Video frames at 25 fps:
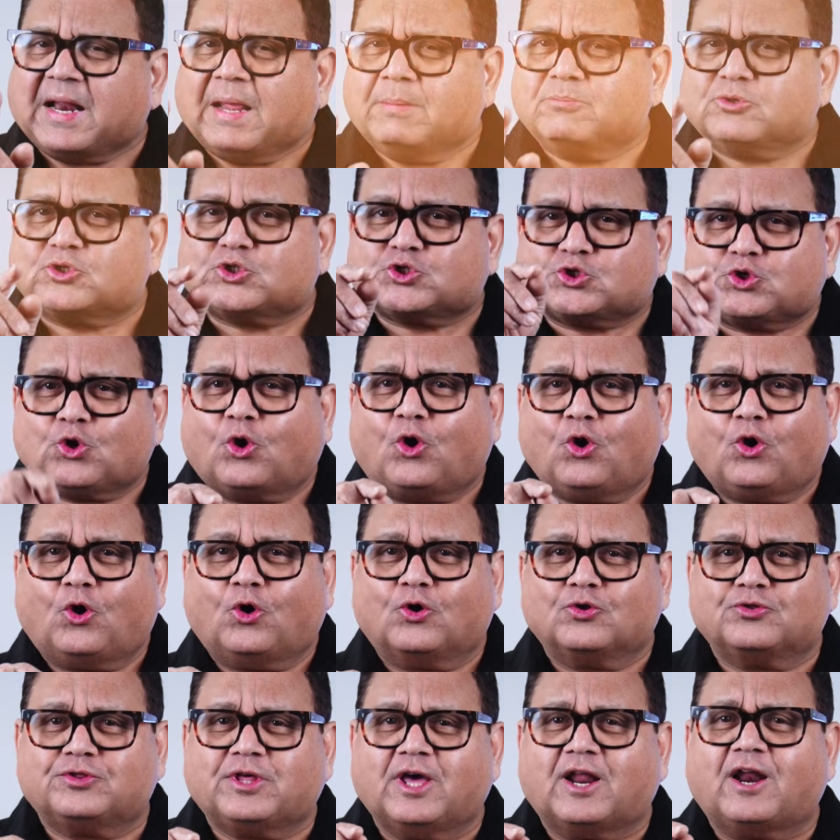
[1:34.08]
I'm
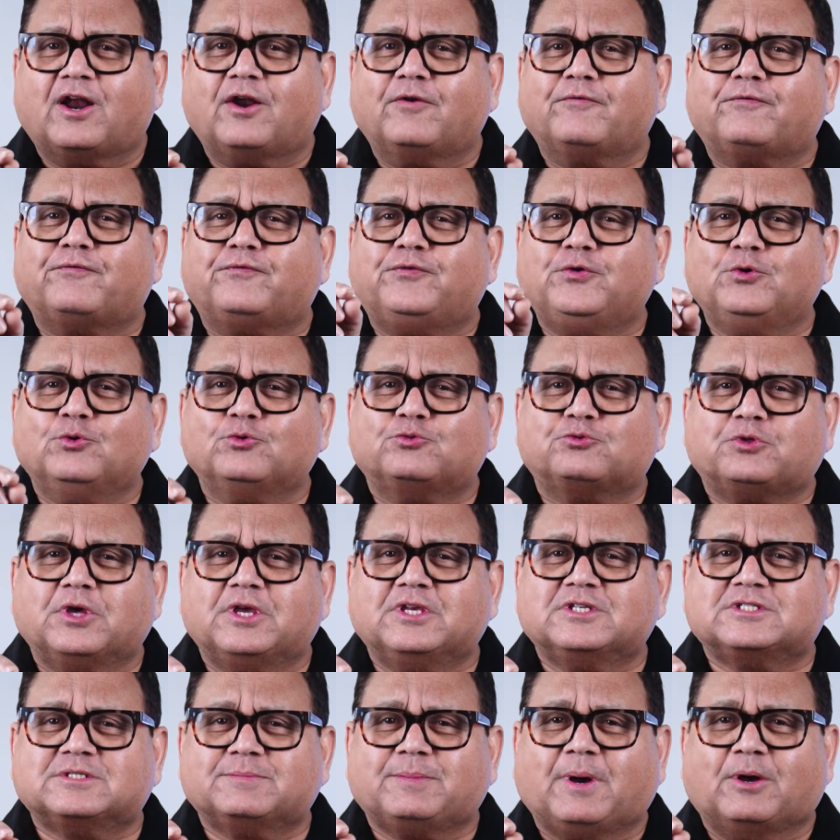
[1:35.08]
sure there are a few
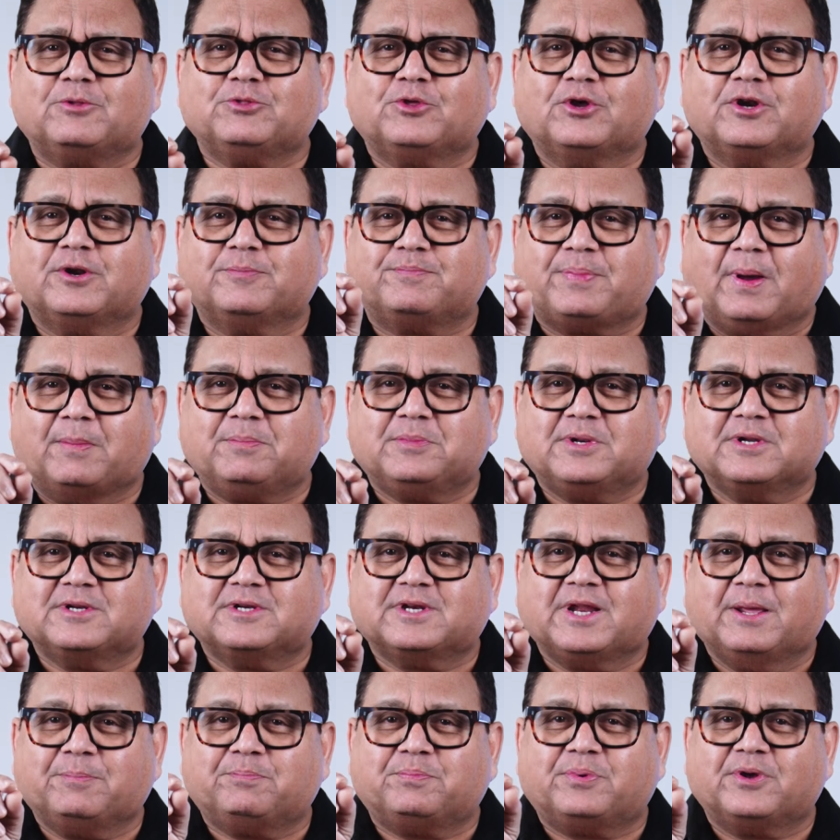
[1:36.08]
things about the
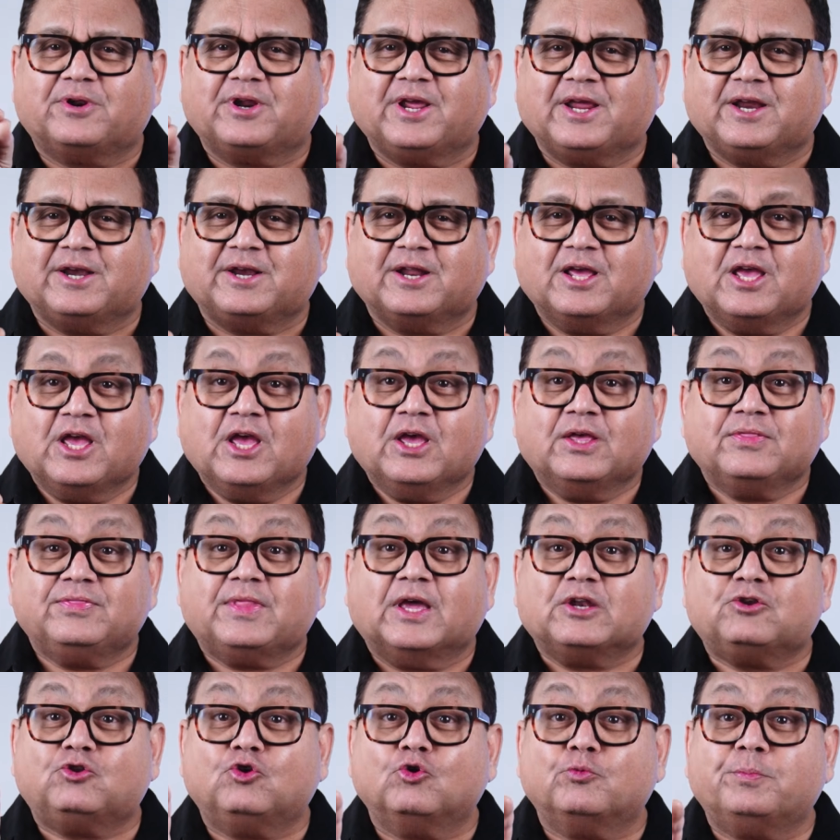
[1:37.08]
Republic Day parade
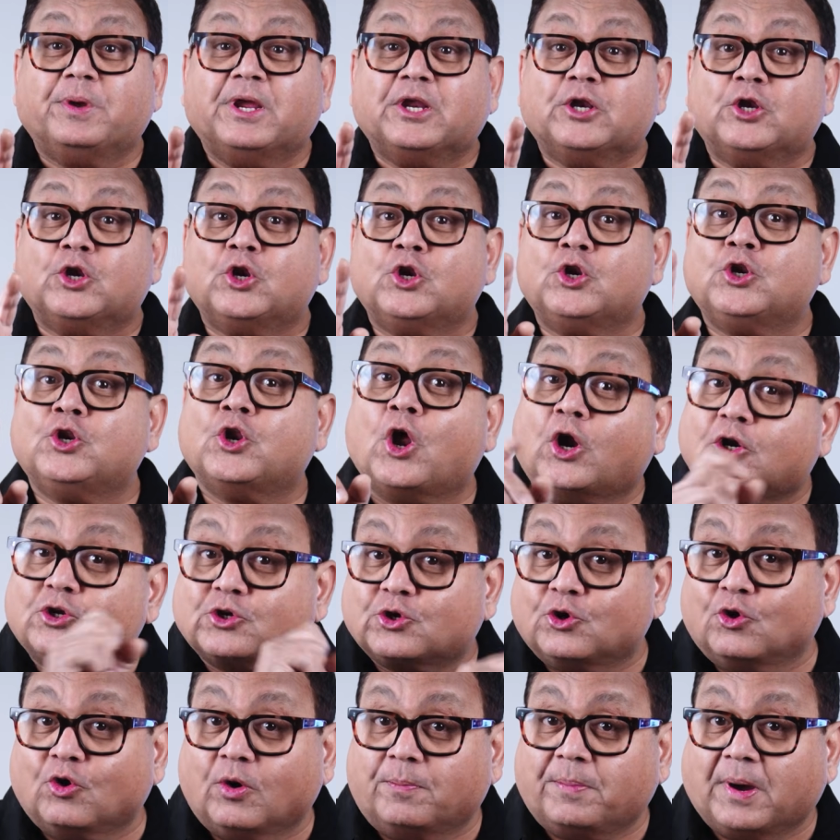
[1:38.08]
that you may
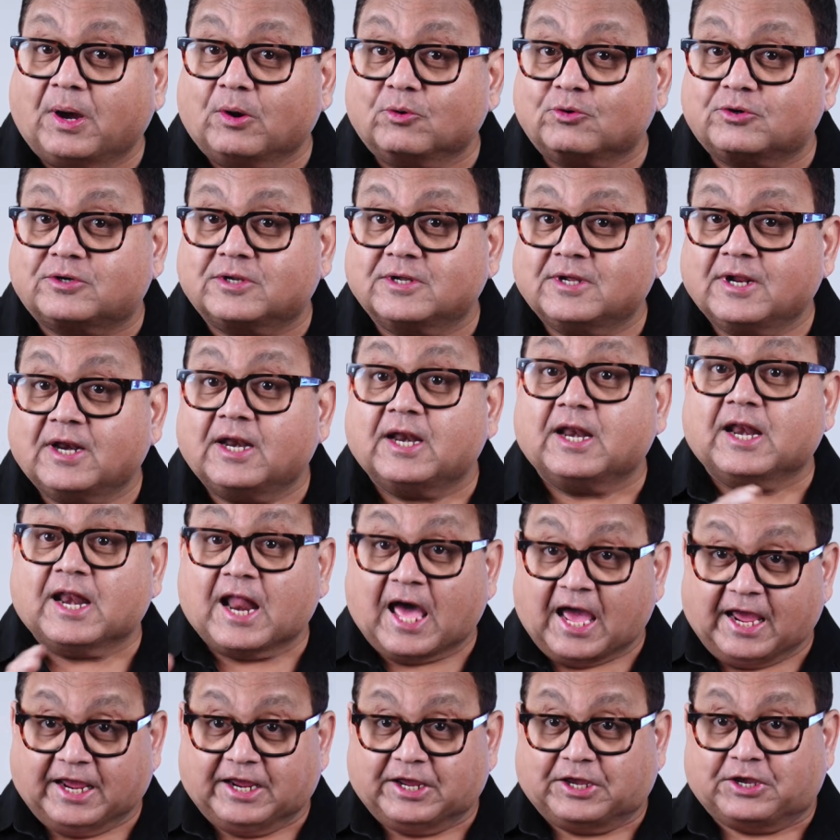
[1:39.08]
not know about,
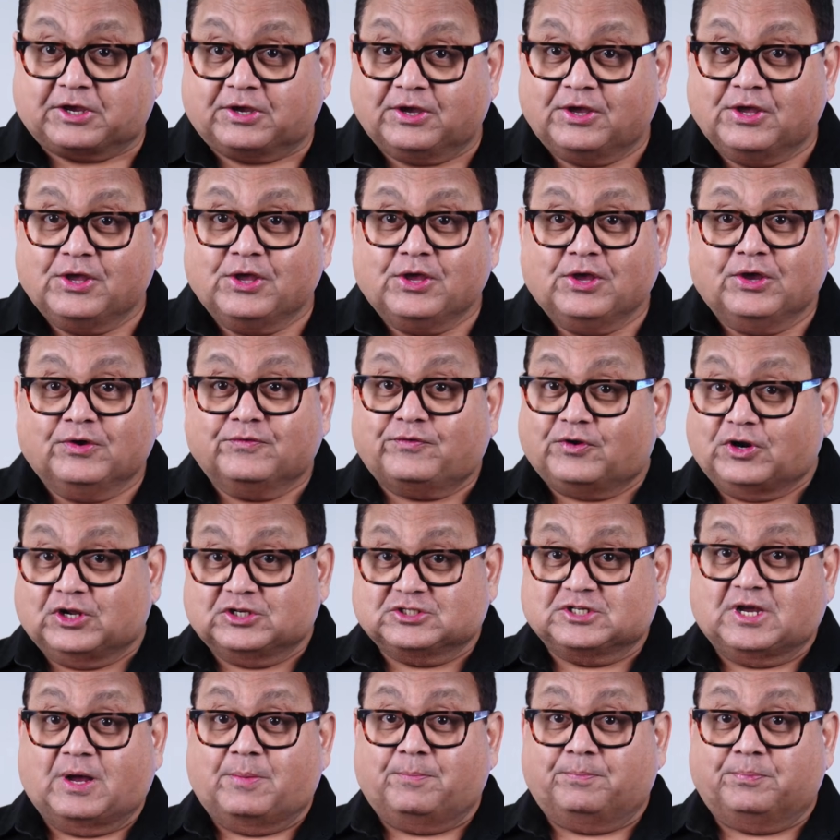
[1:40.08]
like, for
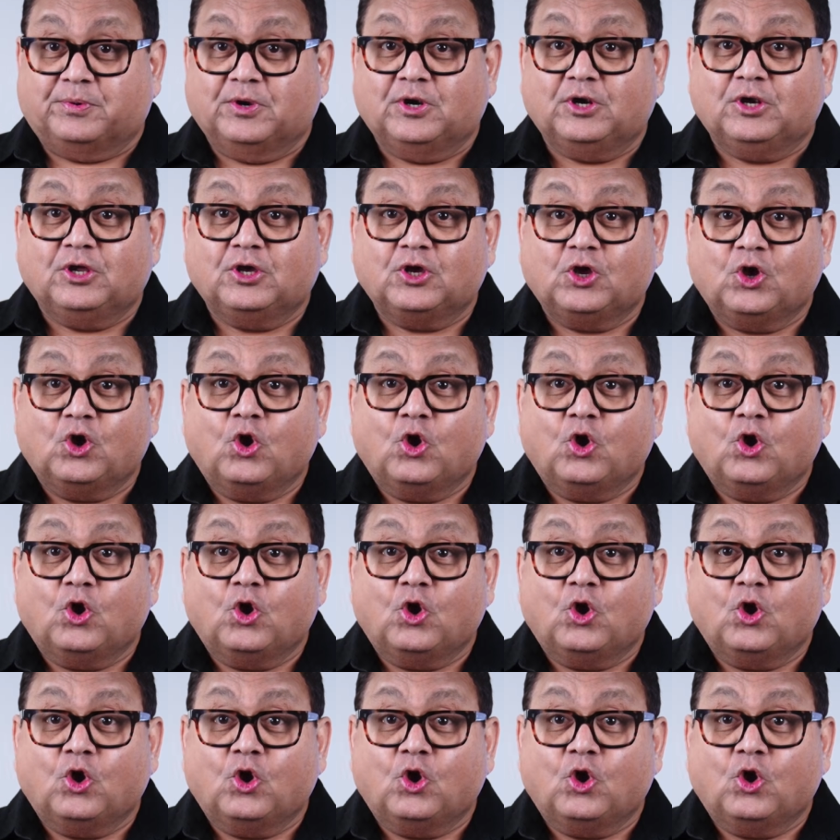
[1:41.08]
example,